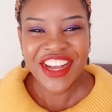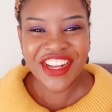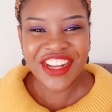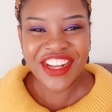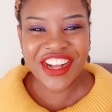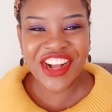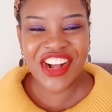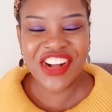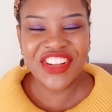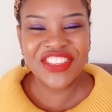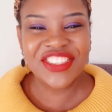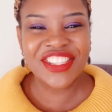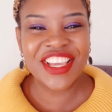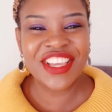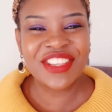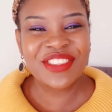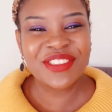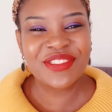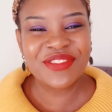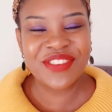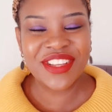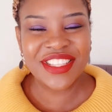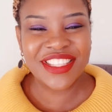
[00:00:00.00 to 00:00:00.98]
because
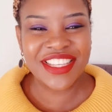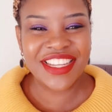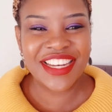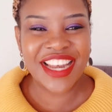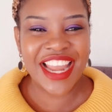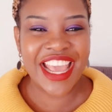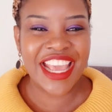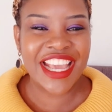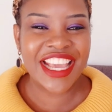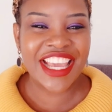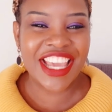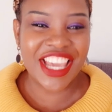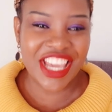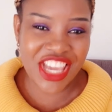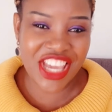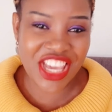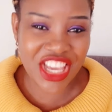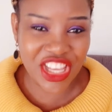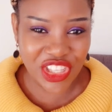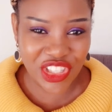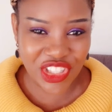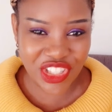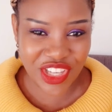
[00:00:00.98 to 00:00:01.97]
it's written like
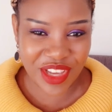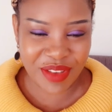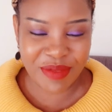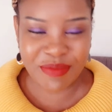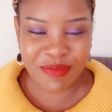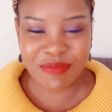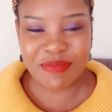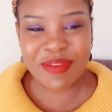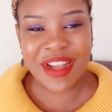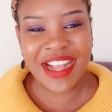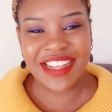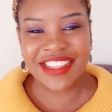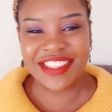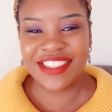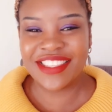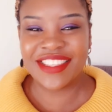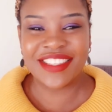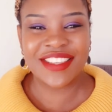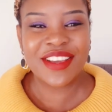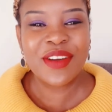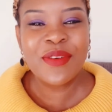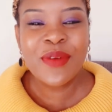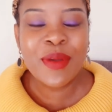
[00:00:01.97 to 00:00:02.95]
Hinge,
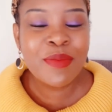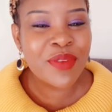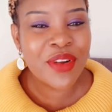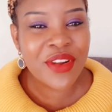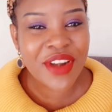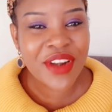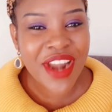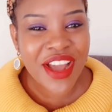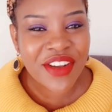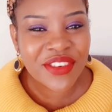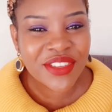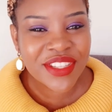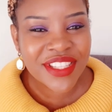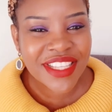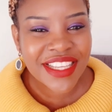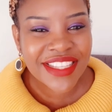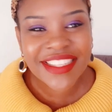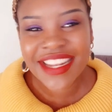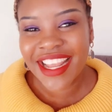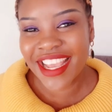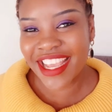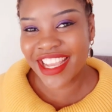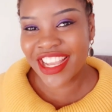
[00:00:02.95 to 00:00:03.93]
but we pronounce
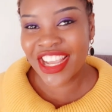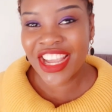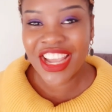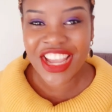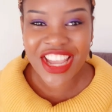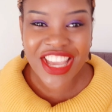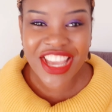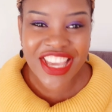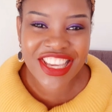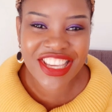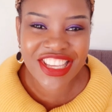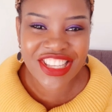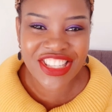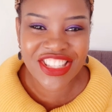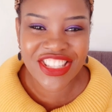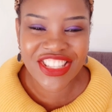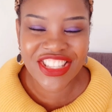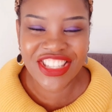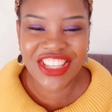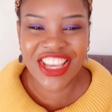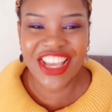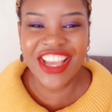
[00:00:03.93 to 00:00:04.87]
it like Hinge.